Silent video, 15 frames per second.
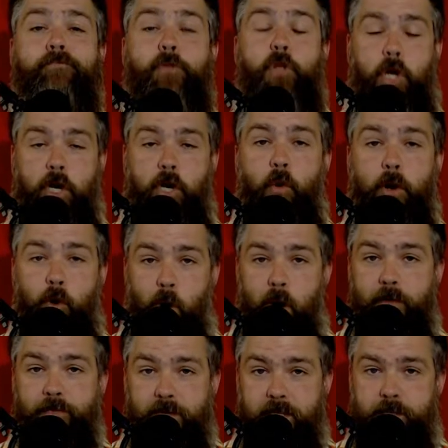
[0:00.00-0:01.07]
You're going to
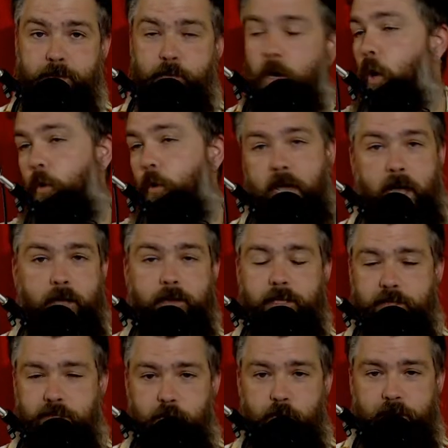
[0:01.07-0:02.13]
regret this, but okay,
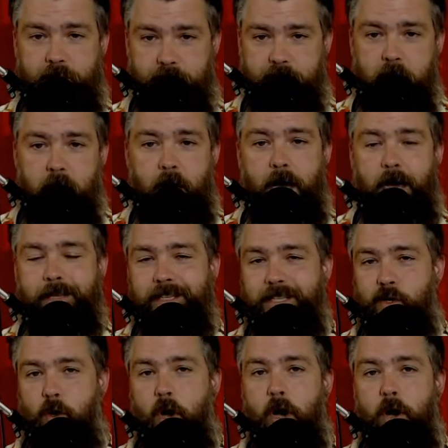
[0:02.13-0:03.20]
let's do this.
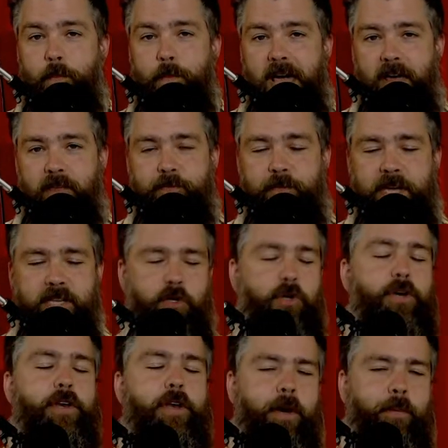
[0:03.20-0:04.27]
These are all math-based or
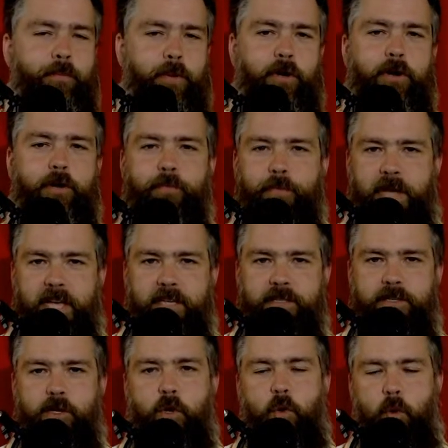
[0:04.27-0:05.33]

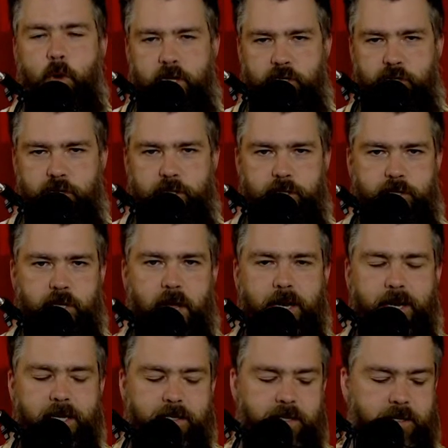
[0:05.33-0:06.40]
number-based questions.
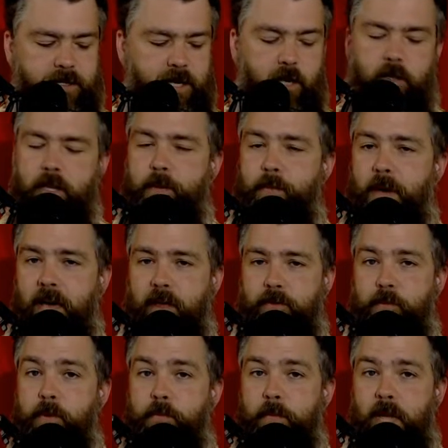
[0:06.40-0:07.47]
Not necessarily
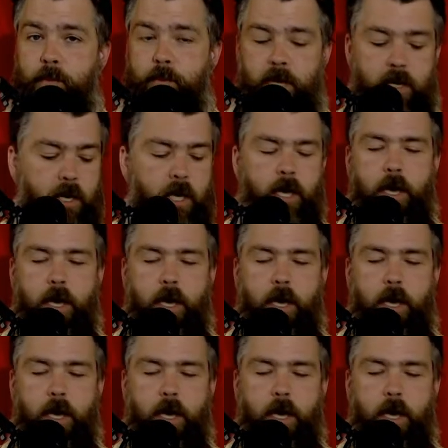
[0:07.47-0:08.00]
math, but maybe.